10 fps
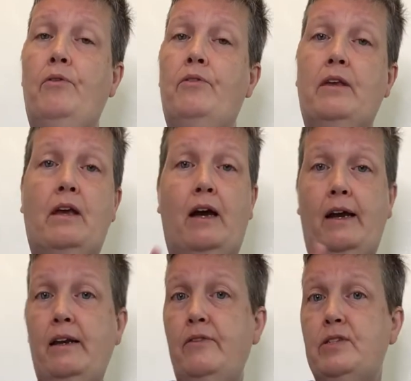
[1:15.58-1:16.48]
the
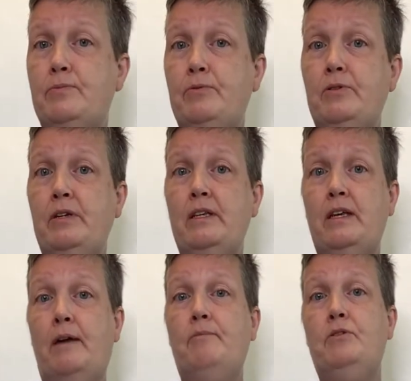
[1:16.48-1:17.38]
kind of spoon and
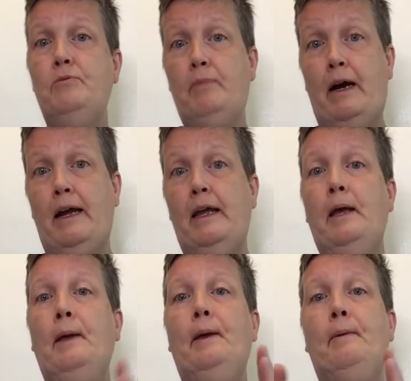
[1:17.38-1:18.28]
cup to buy,
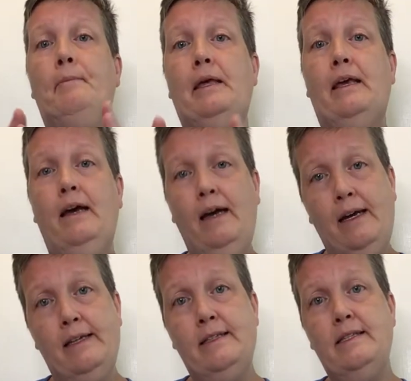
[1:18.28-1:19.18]

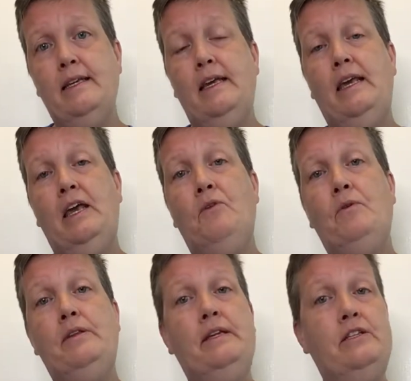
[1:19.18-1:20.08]
because it
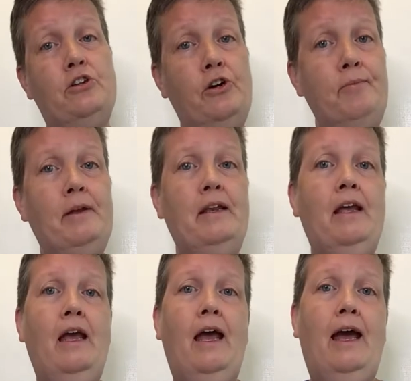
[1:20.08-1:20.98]
will determine
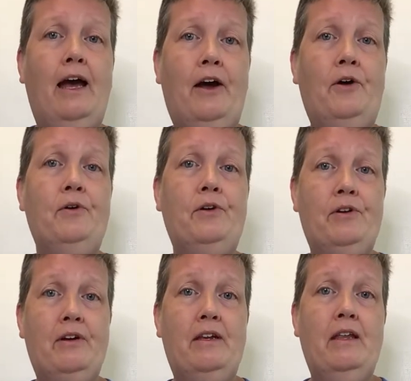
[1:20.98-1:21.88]
how
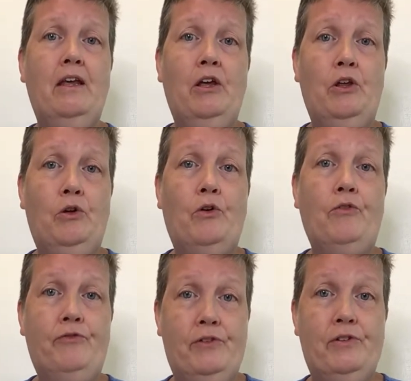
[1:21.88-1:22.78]
good your
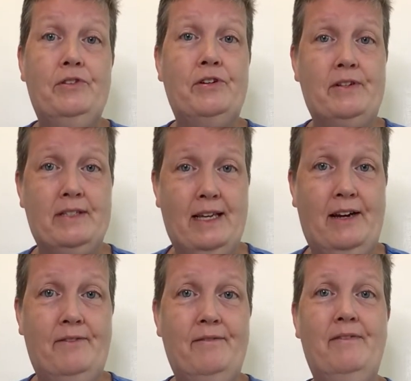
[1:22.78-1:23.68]
food turns
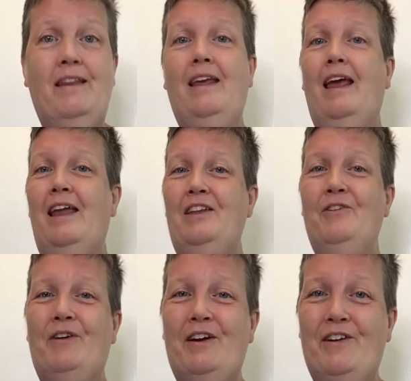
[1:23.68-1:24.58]
out. And you
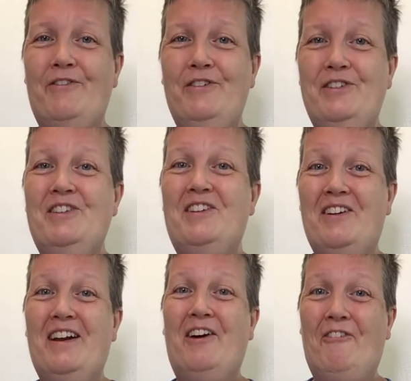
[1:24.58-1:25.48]
want your food to
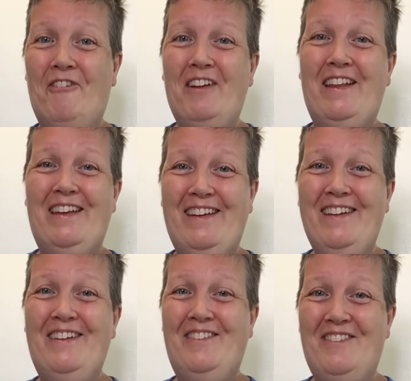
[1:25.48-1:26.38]
turn out really
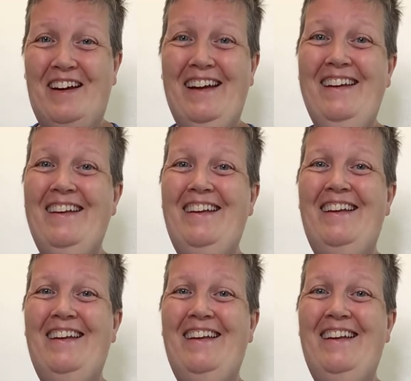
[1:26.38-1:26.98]
good, right?